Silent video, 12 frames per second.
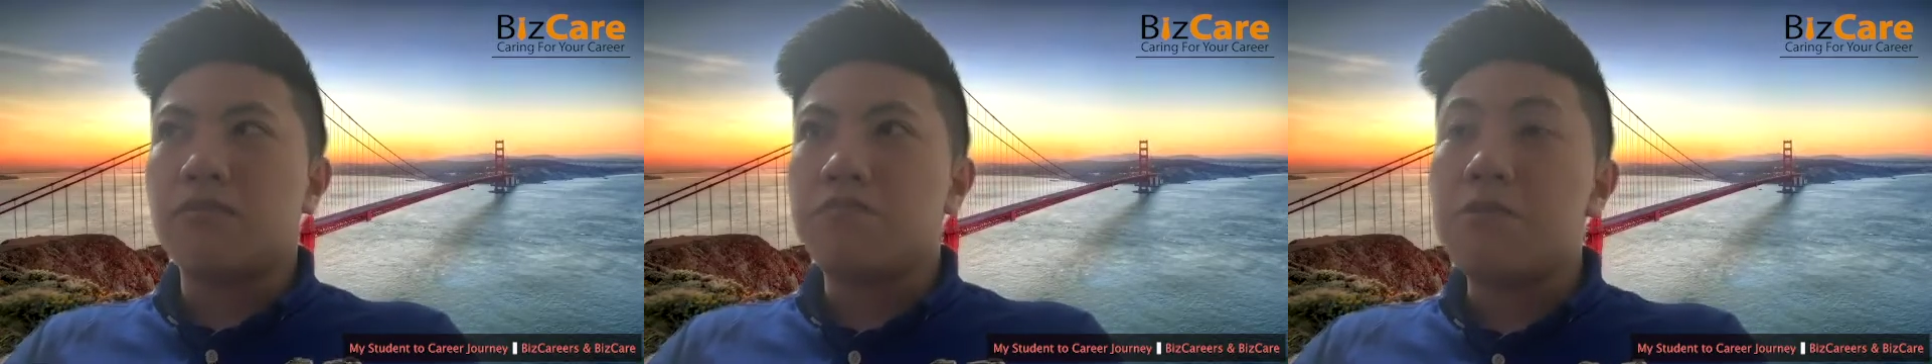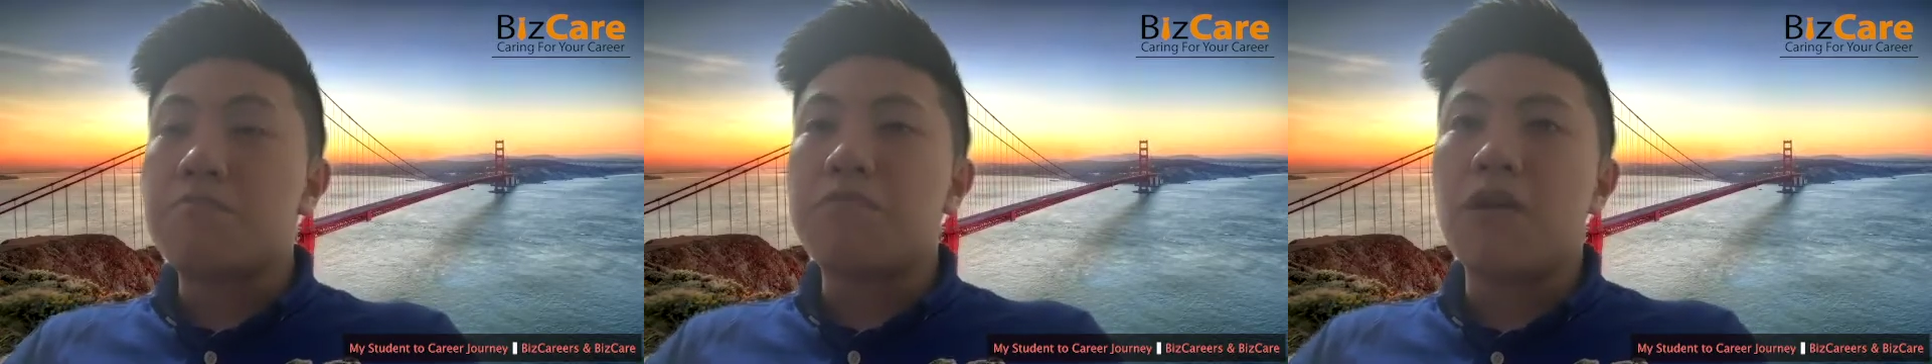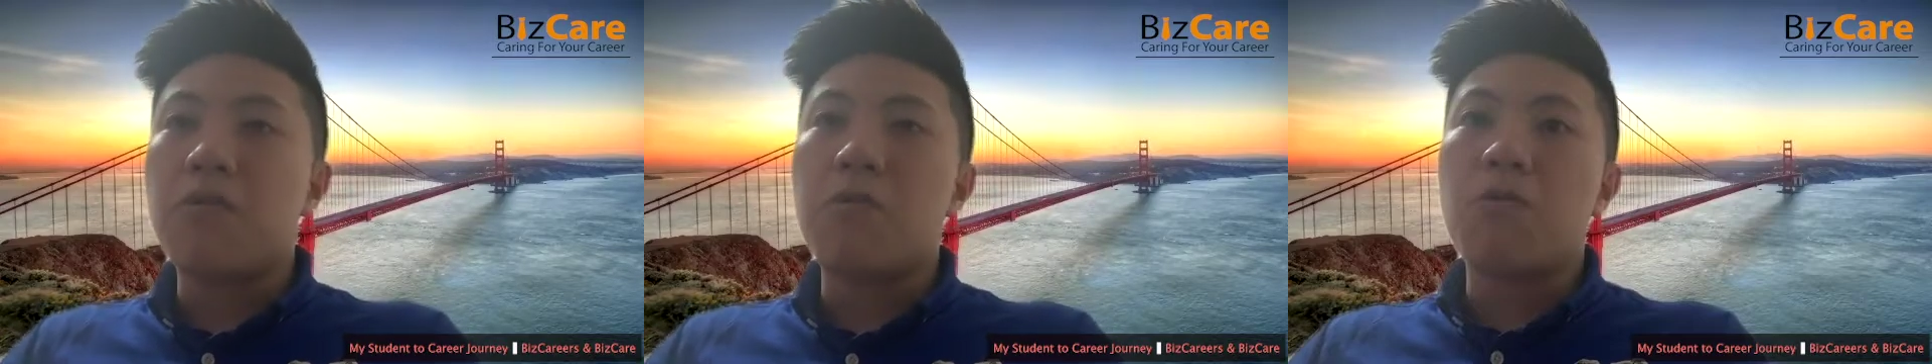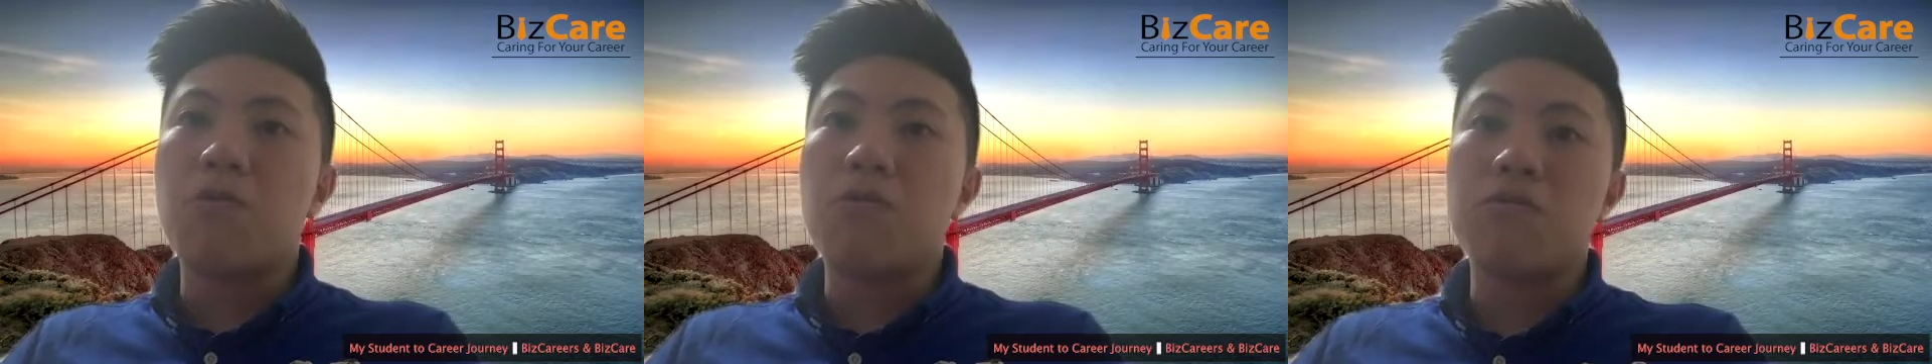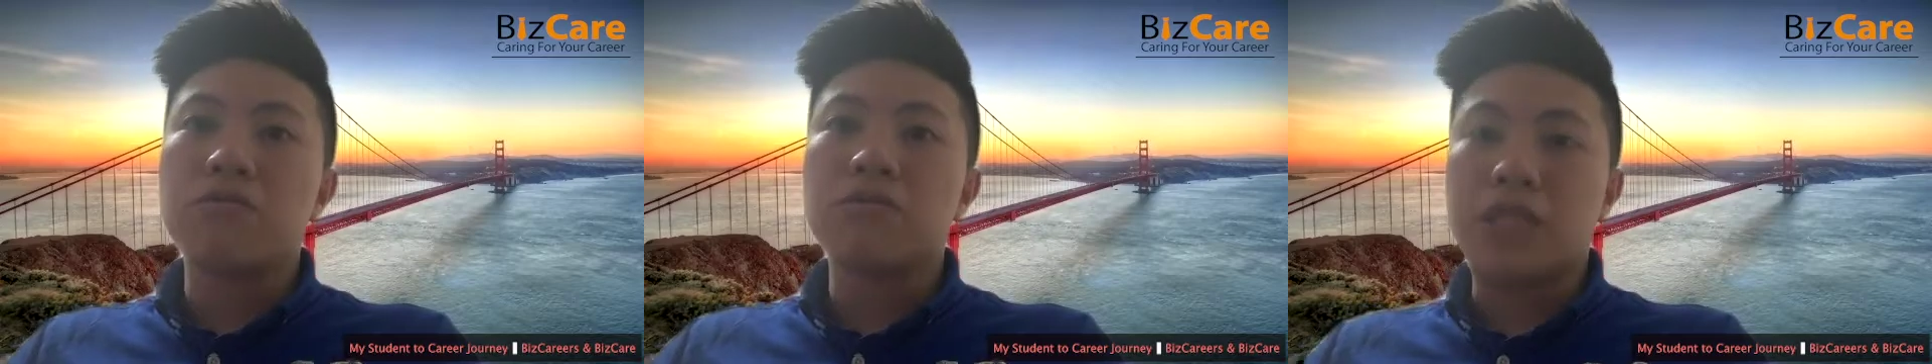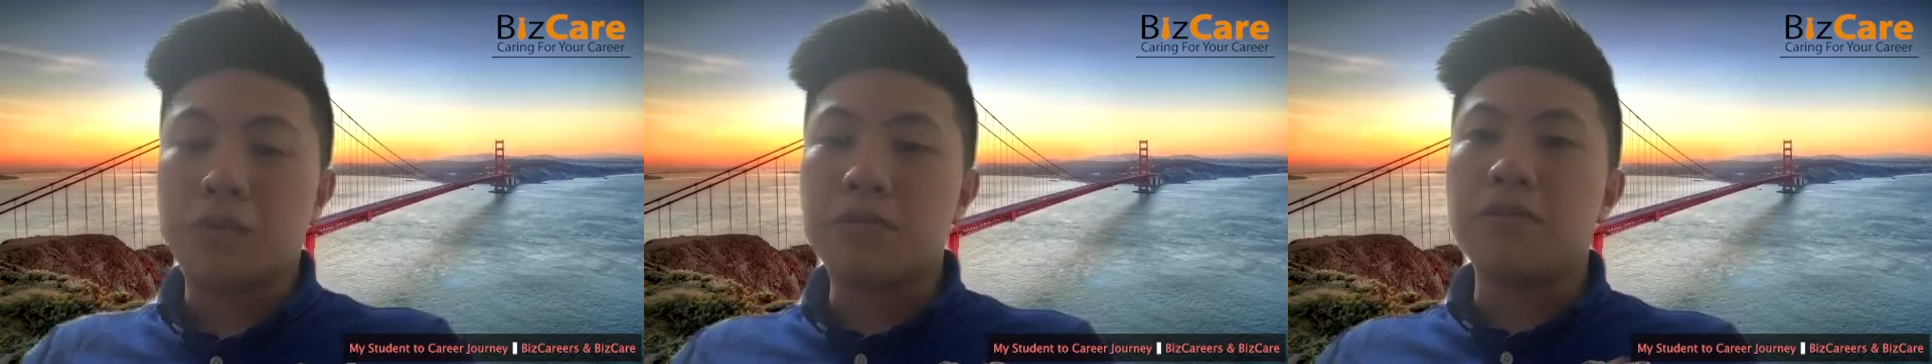people who
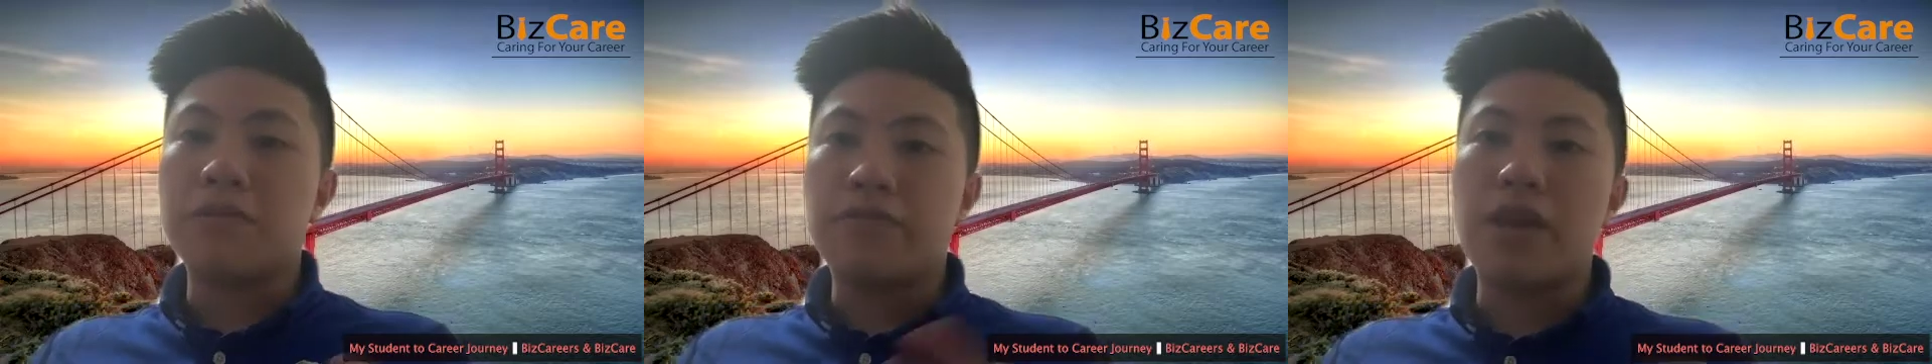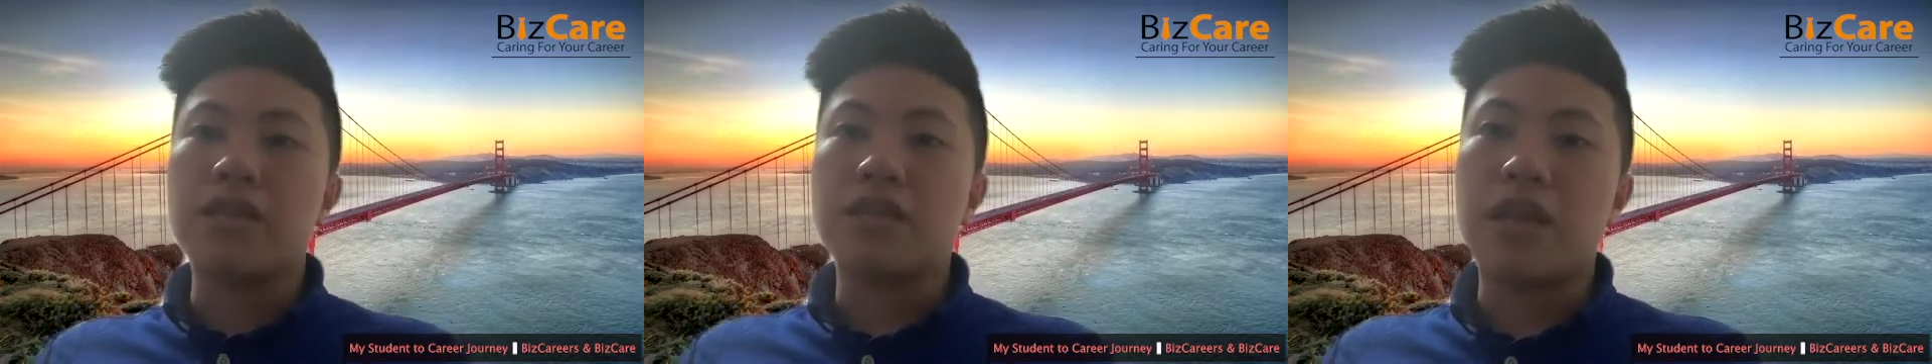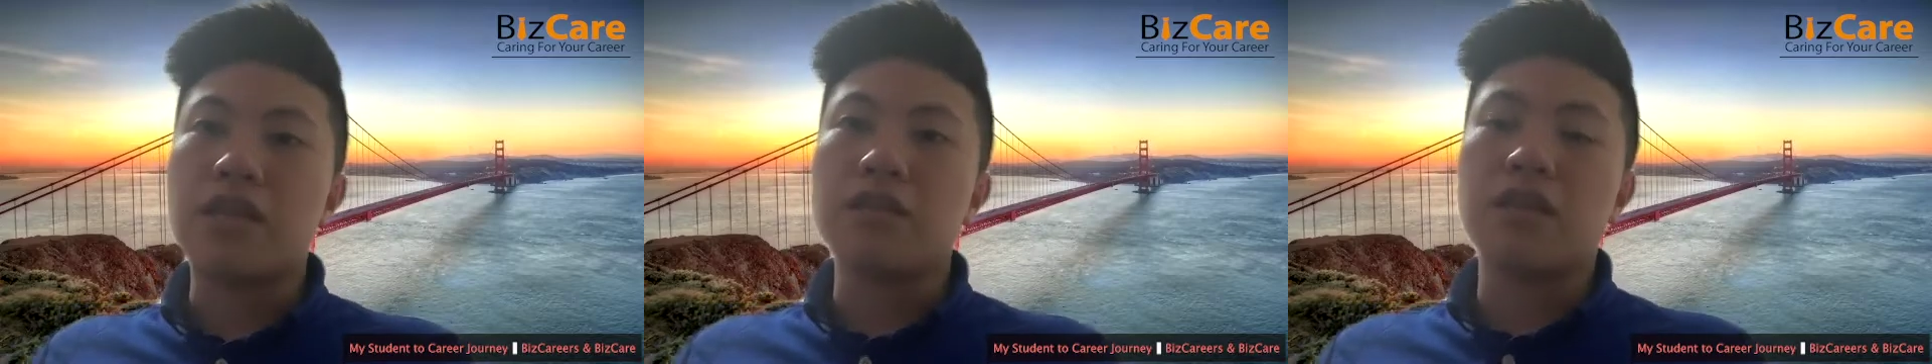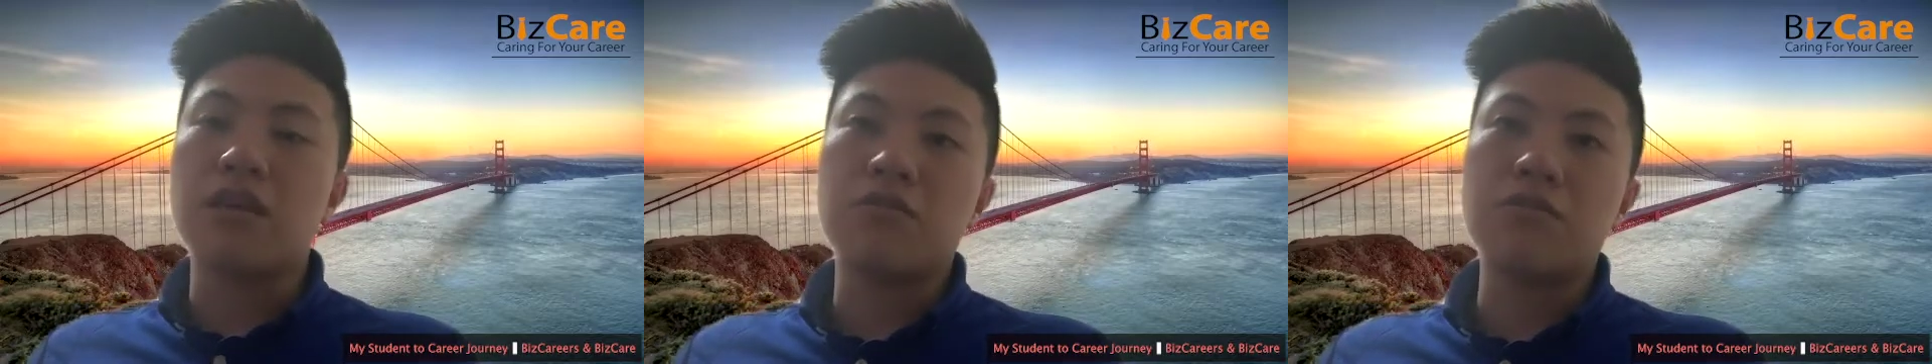seems to be very talented,